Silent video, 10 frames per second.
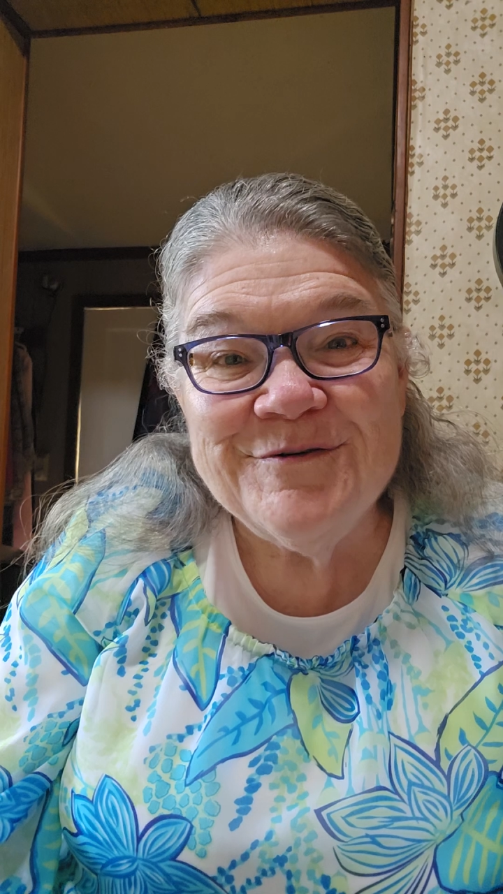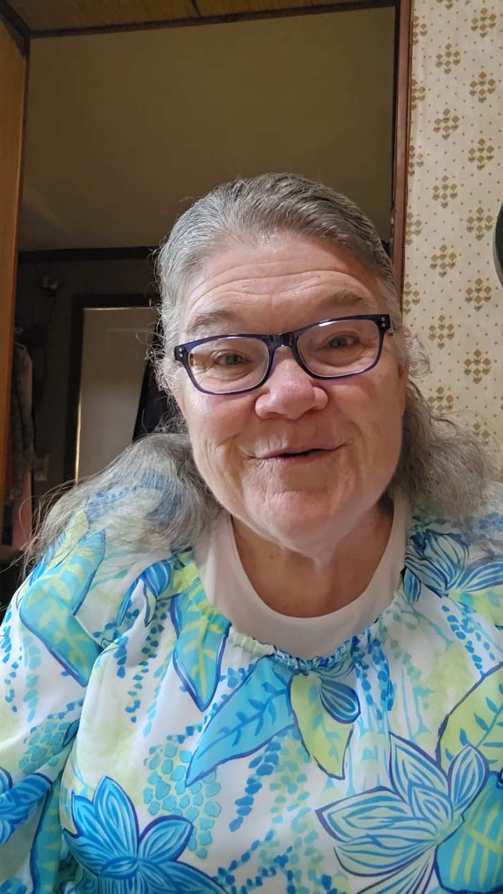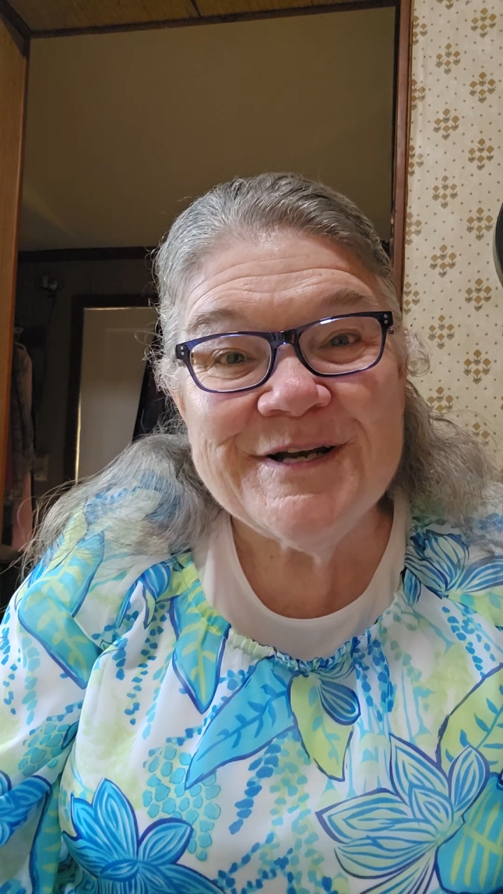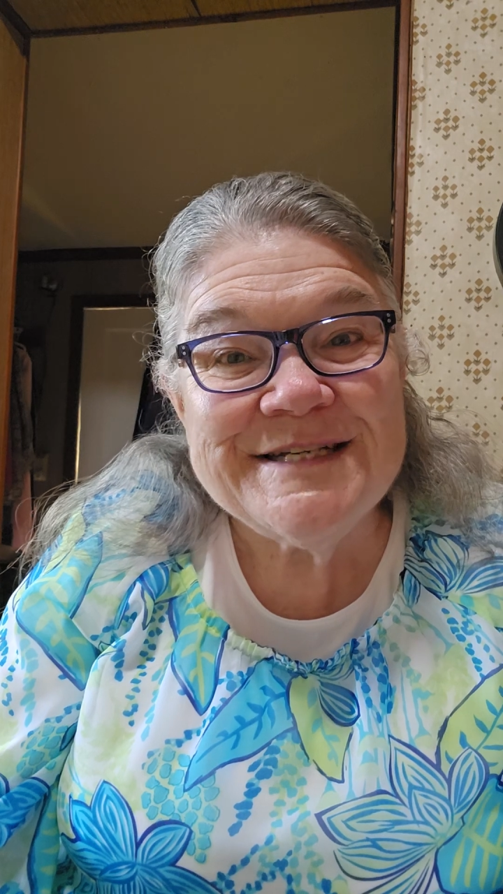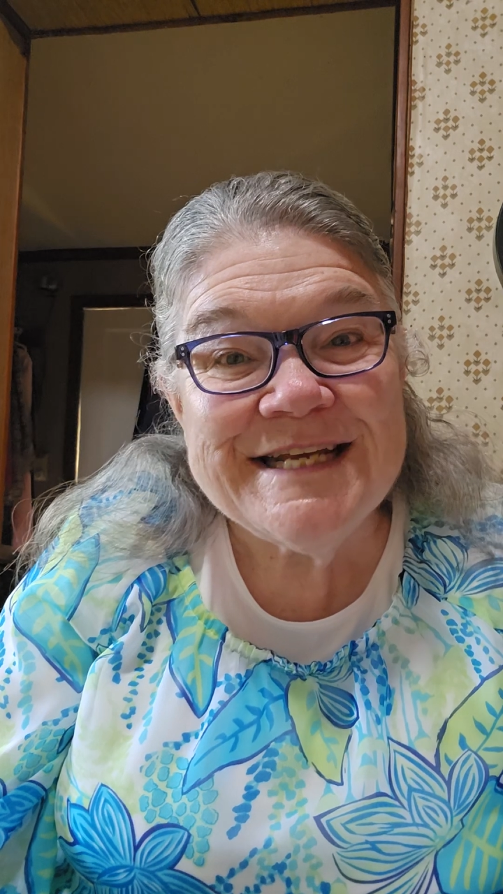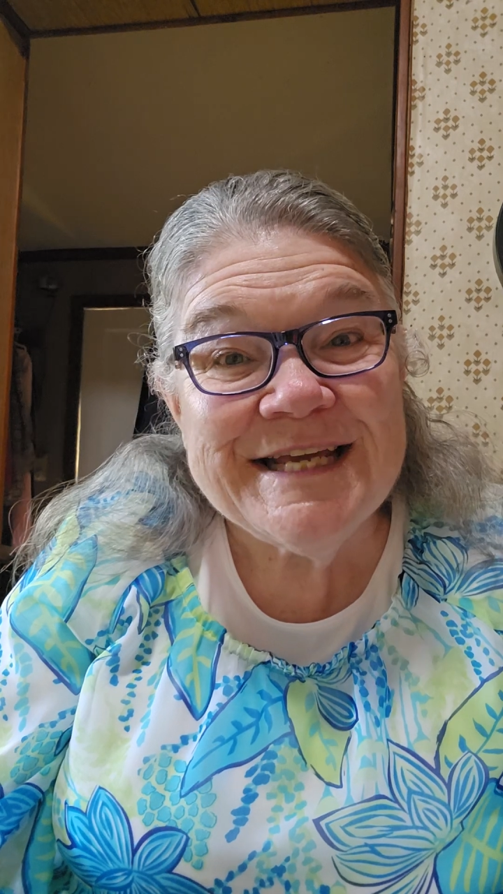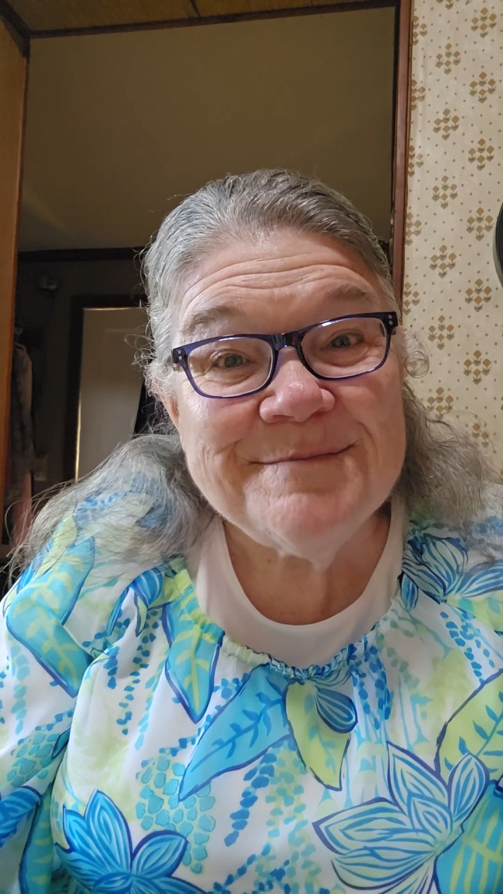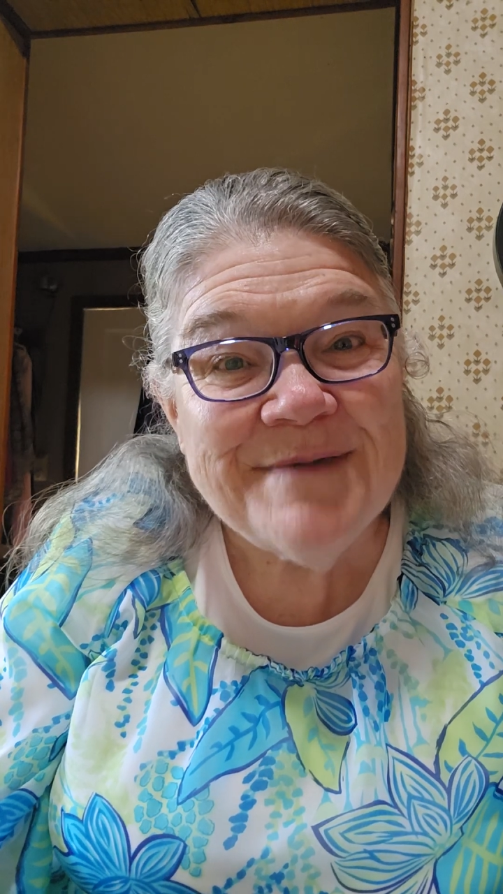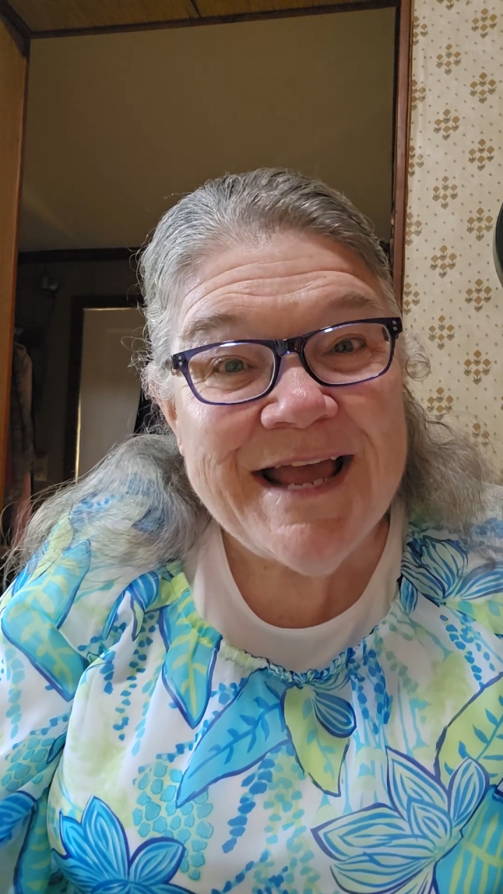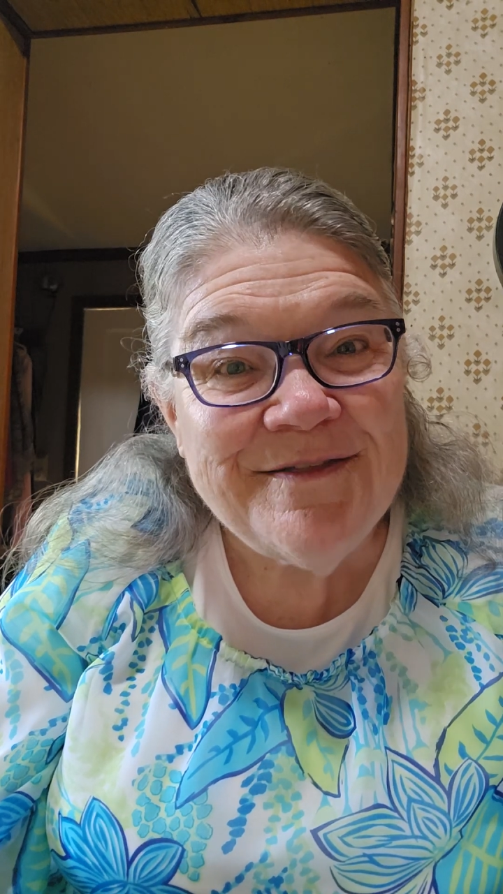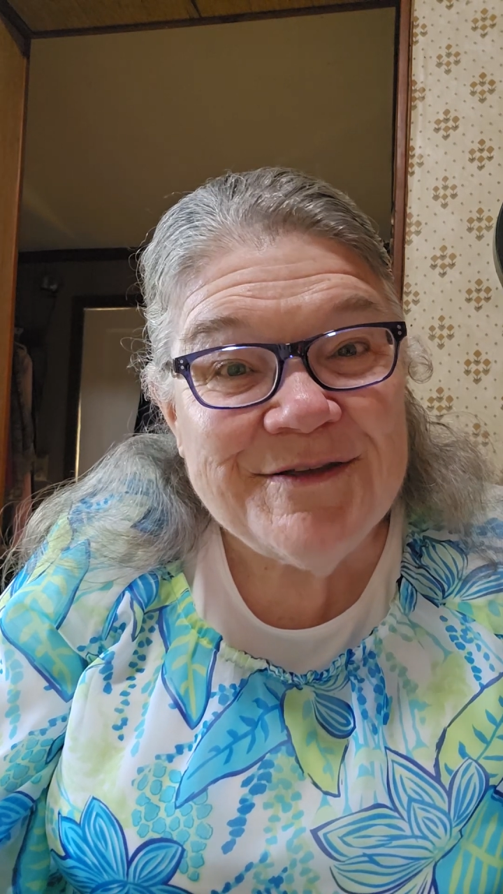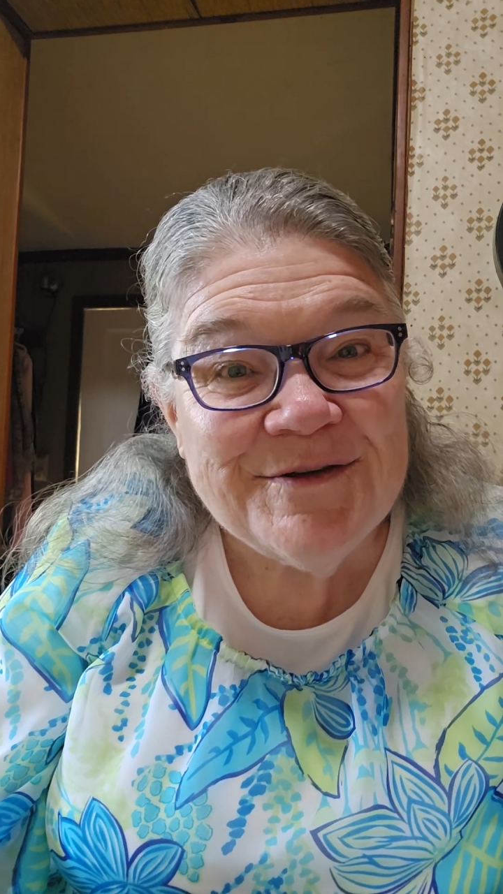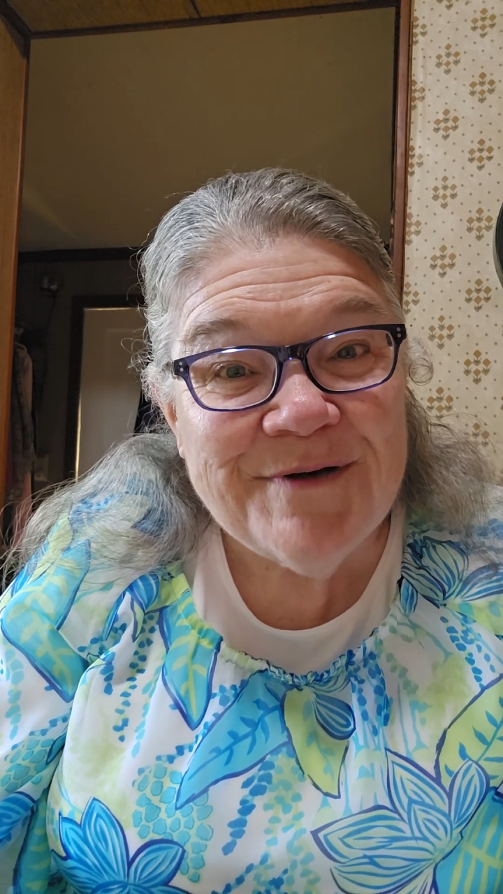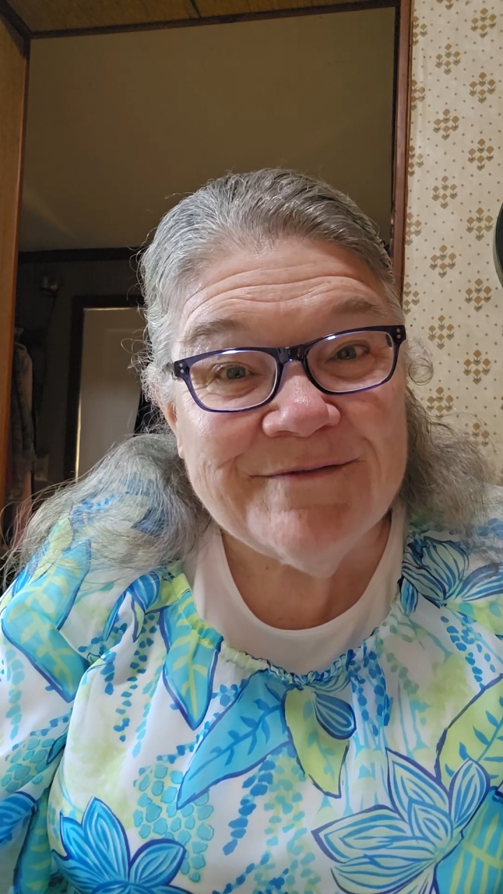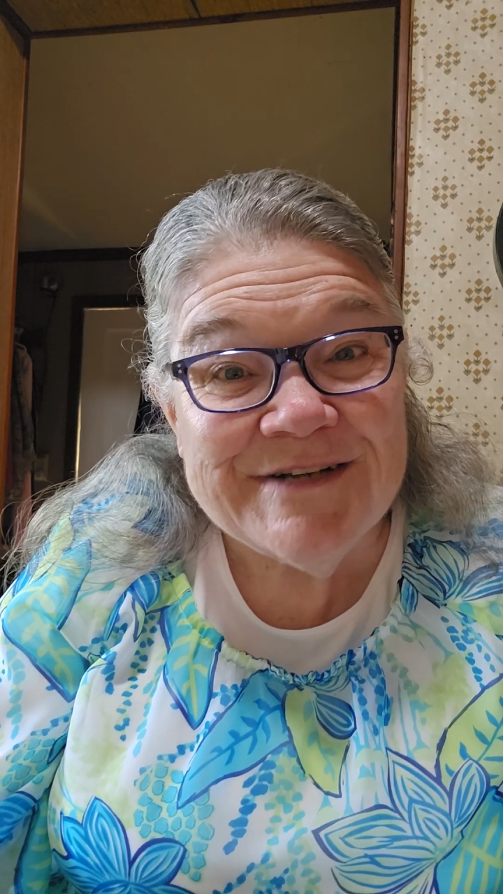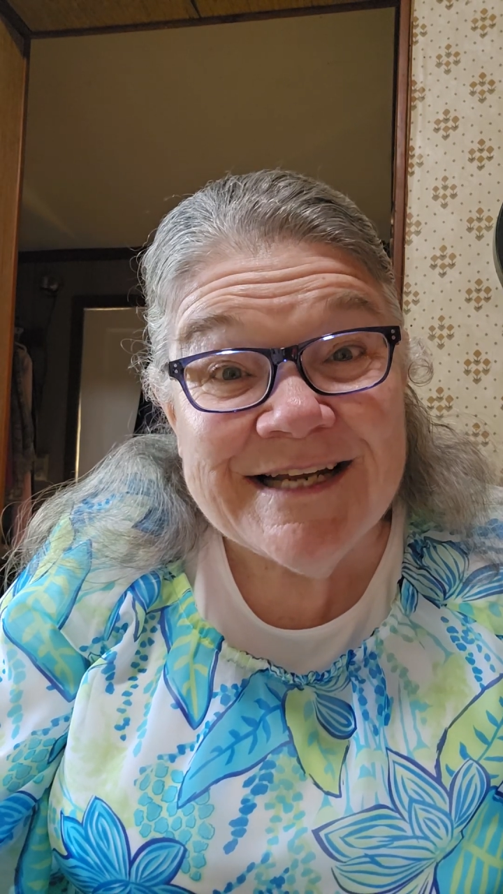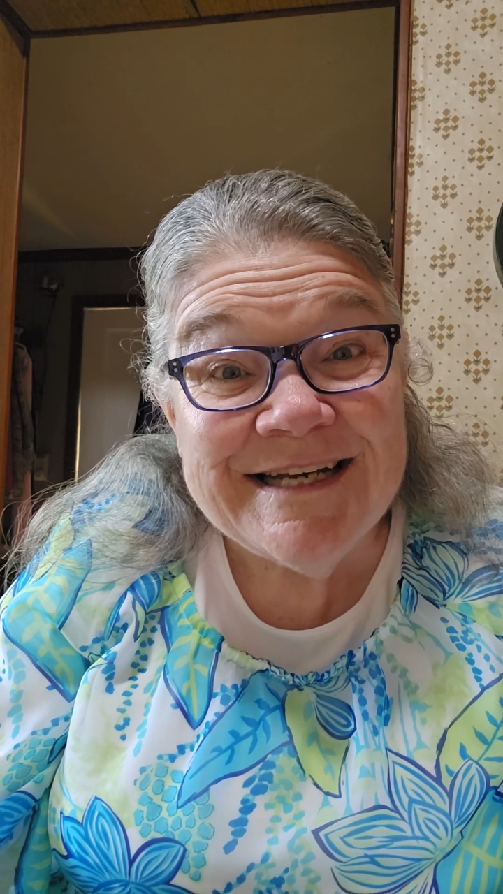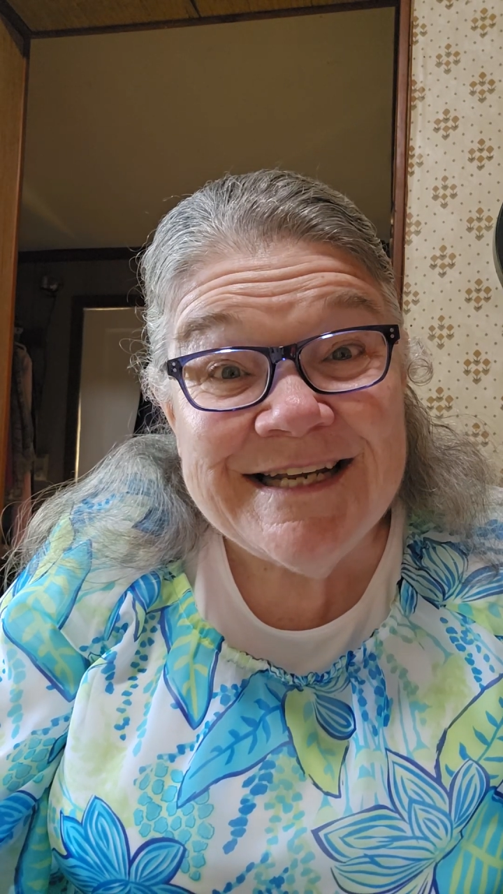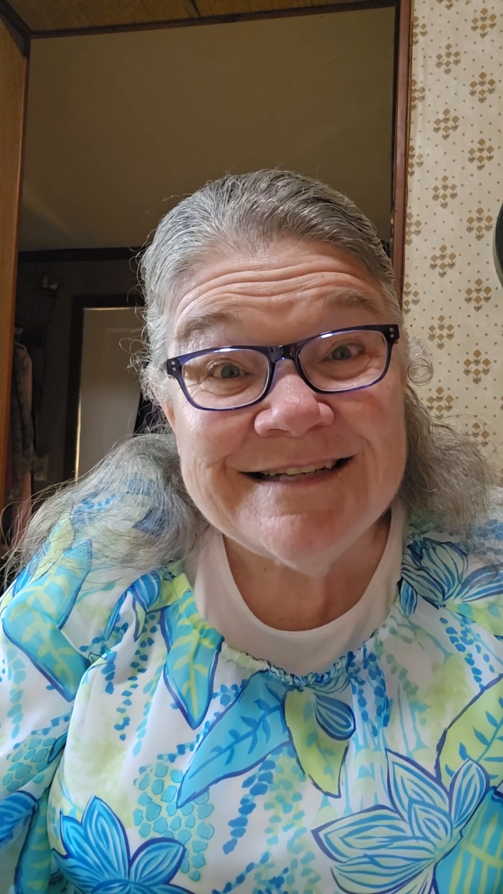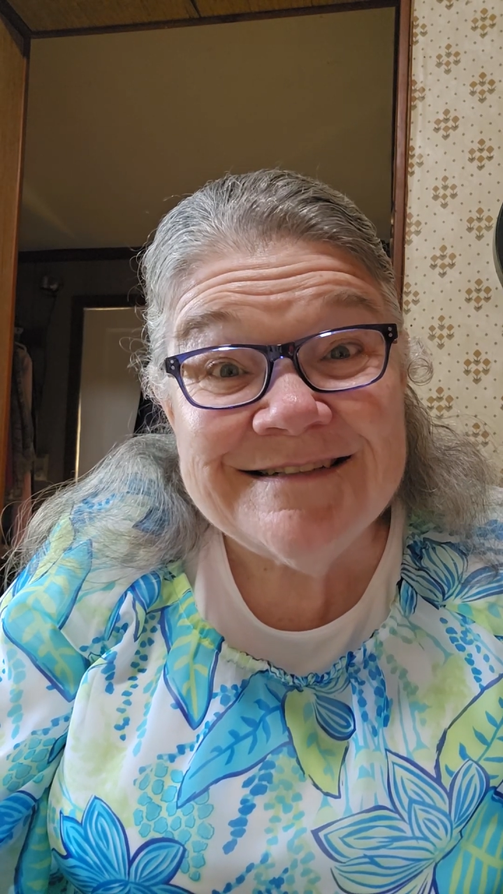you want to dig in Matthew, I've done
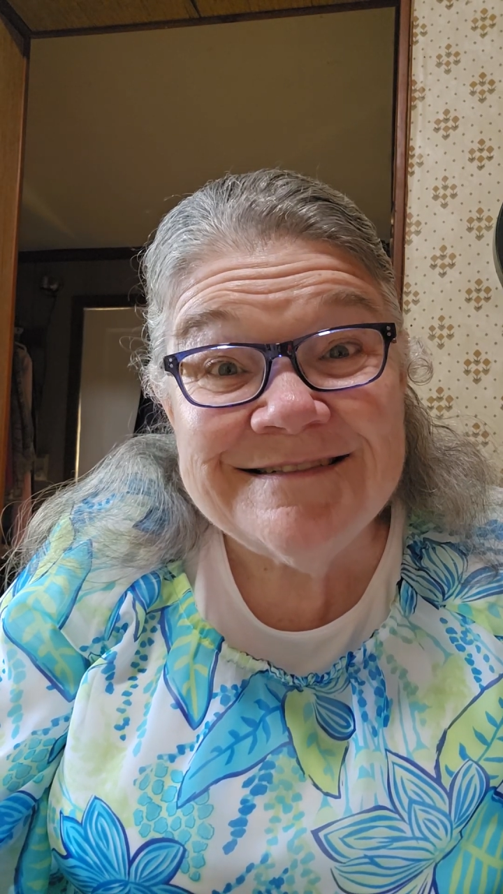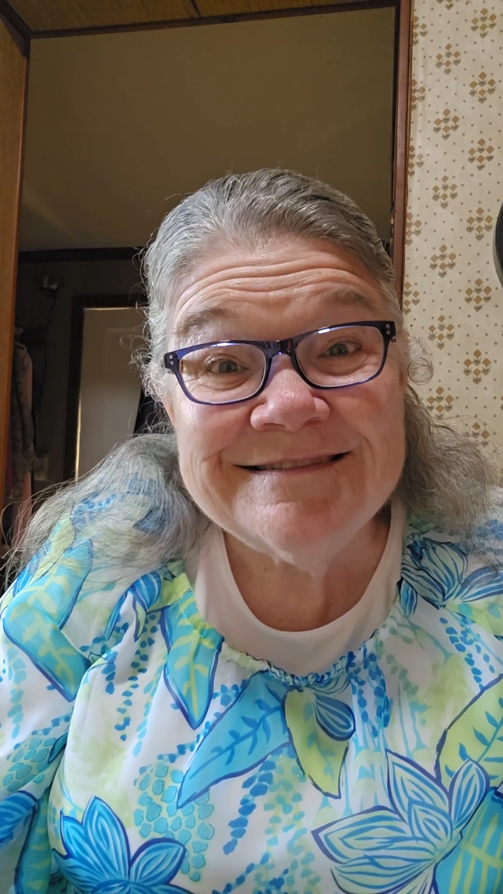it.